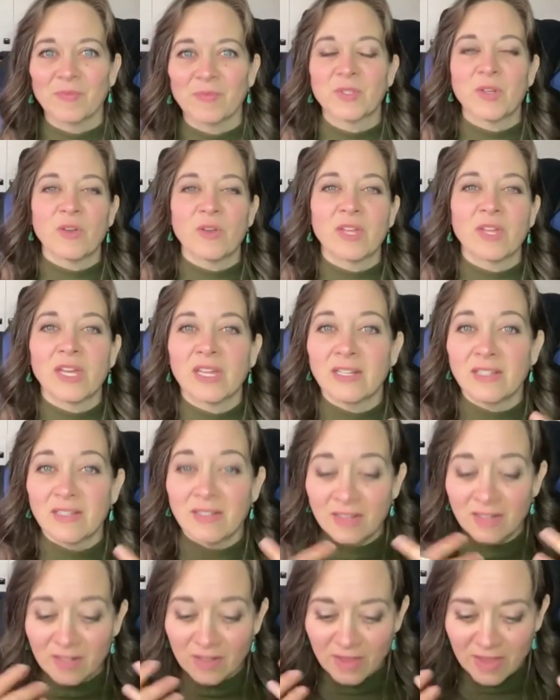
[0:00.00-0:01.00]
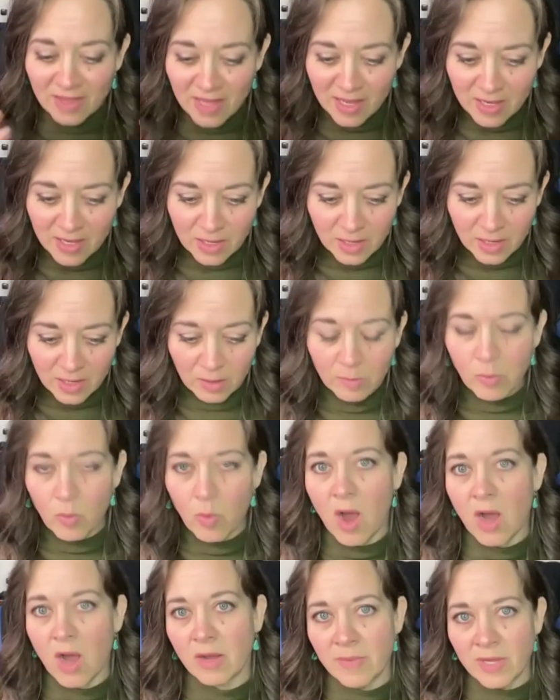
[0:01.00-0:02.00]
so that they could help
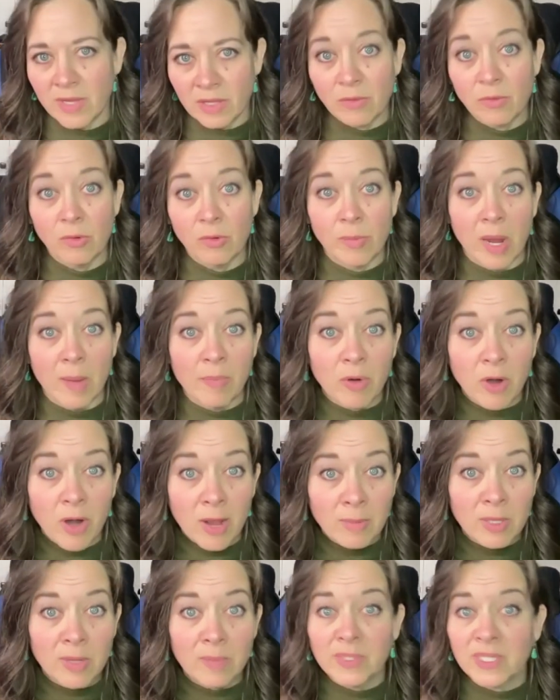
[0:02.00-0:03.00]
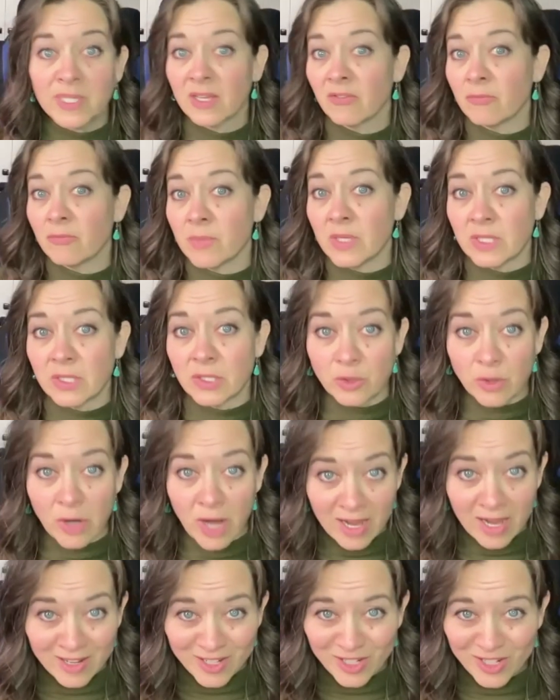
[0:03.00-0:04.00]
walk me through my problems, give me
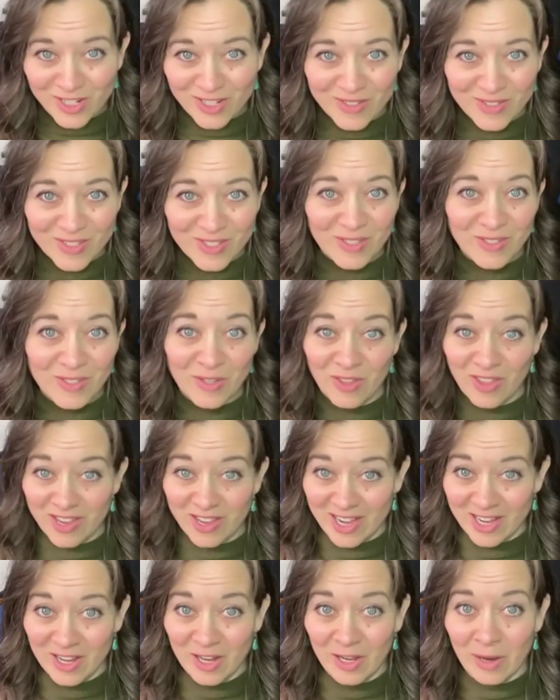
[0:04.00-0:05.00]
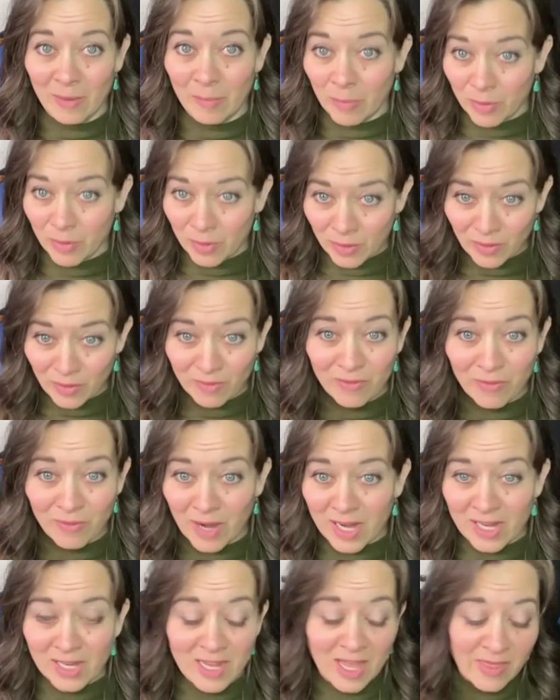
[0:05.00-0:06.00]
strategies so that I could improve,
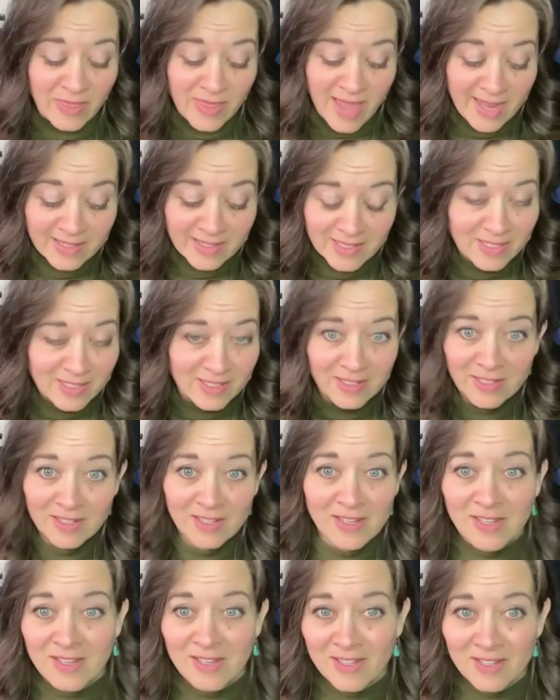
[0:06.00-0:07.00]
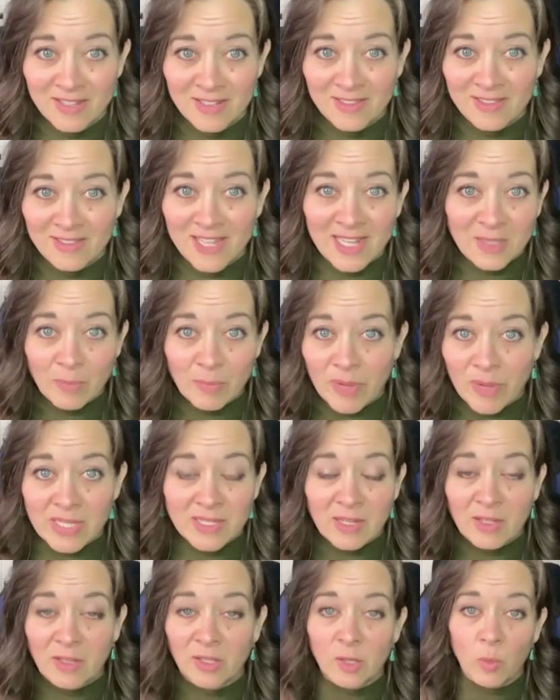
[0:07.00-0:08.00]
right? And that's
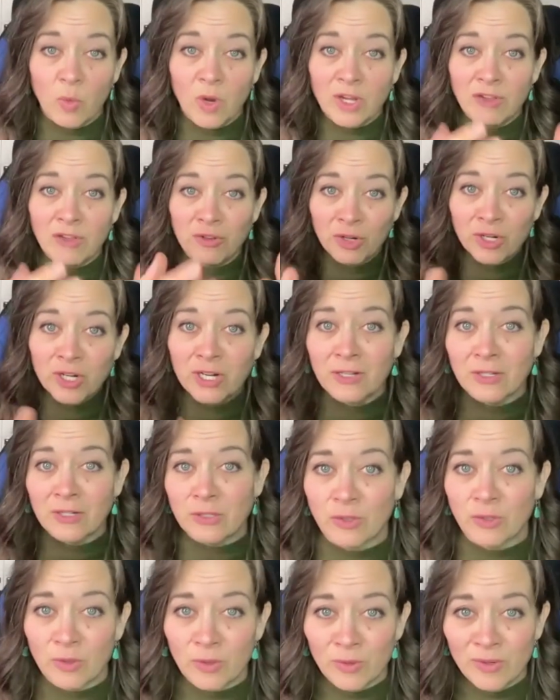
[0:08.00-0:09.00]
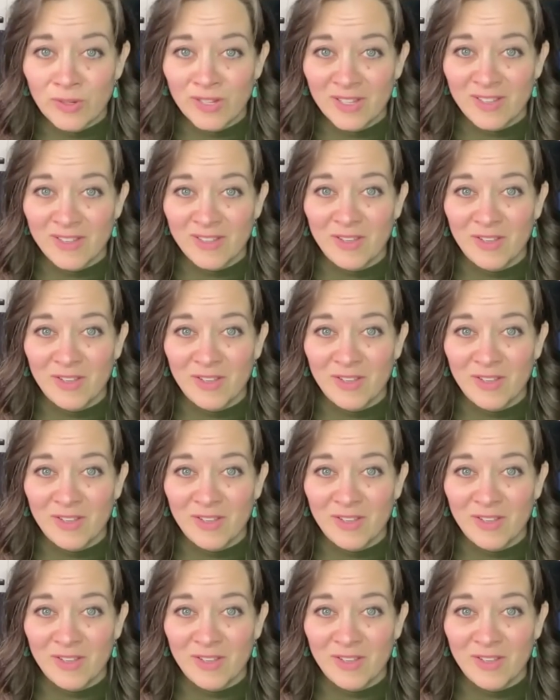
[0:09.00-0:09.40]
basically what you're going to do